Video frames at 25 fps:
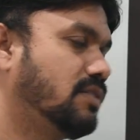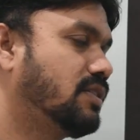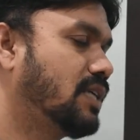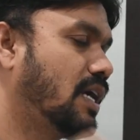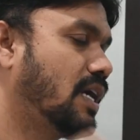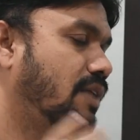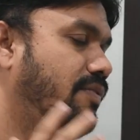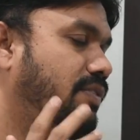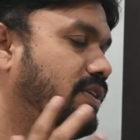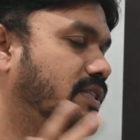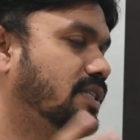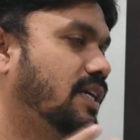
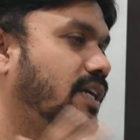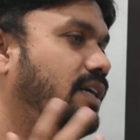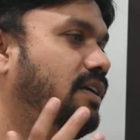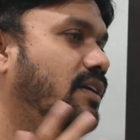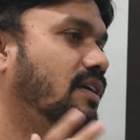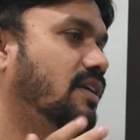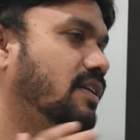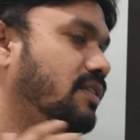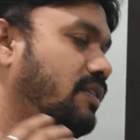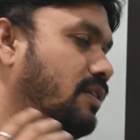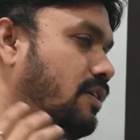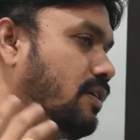service and
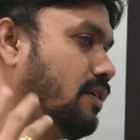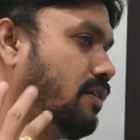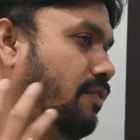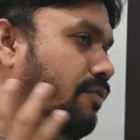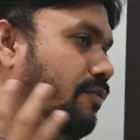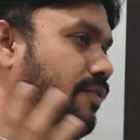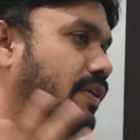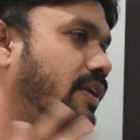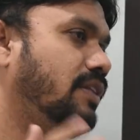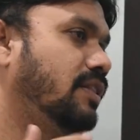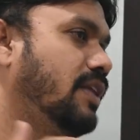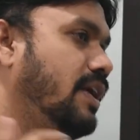the,
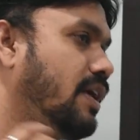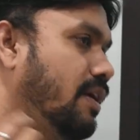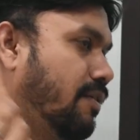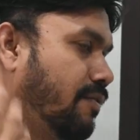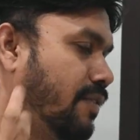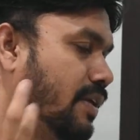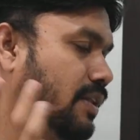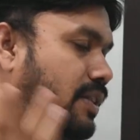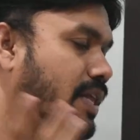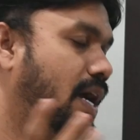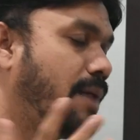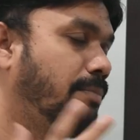for,
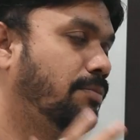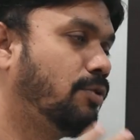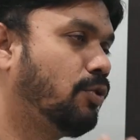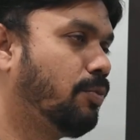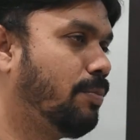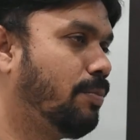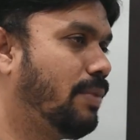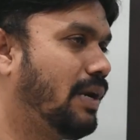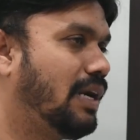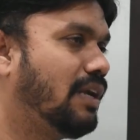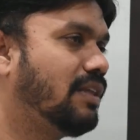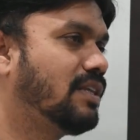for them to
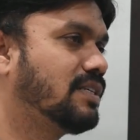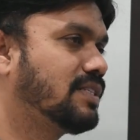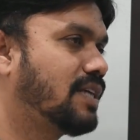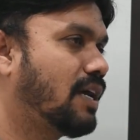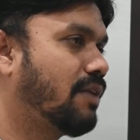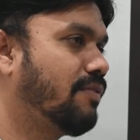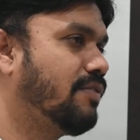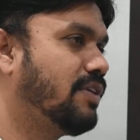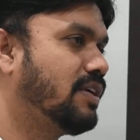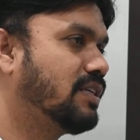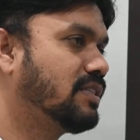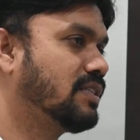build the
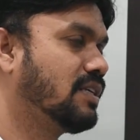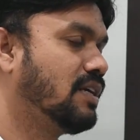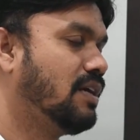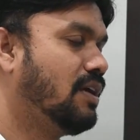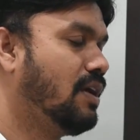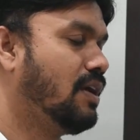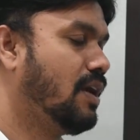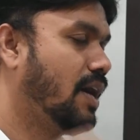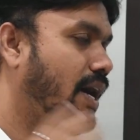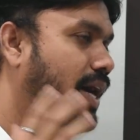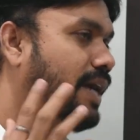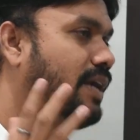service
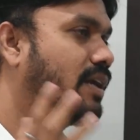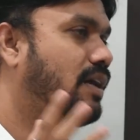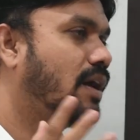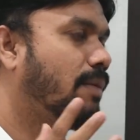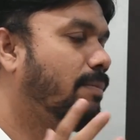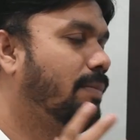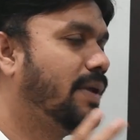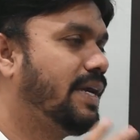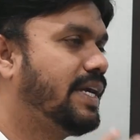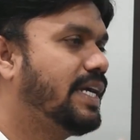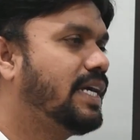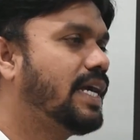and
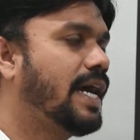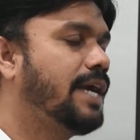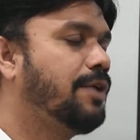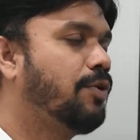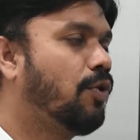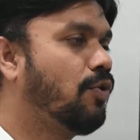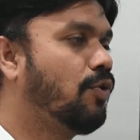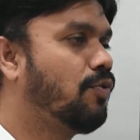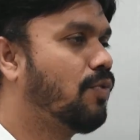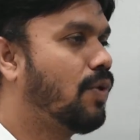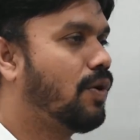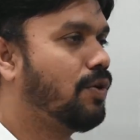complete it, I
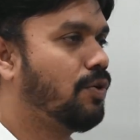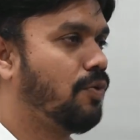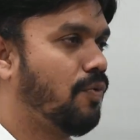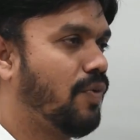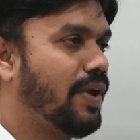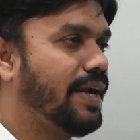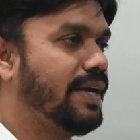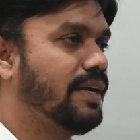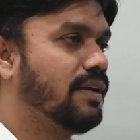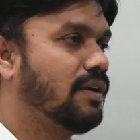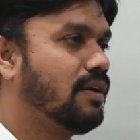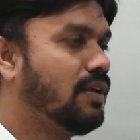don't want to
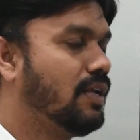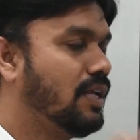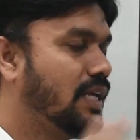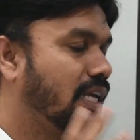wait.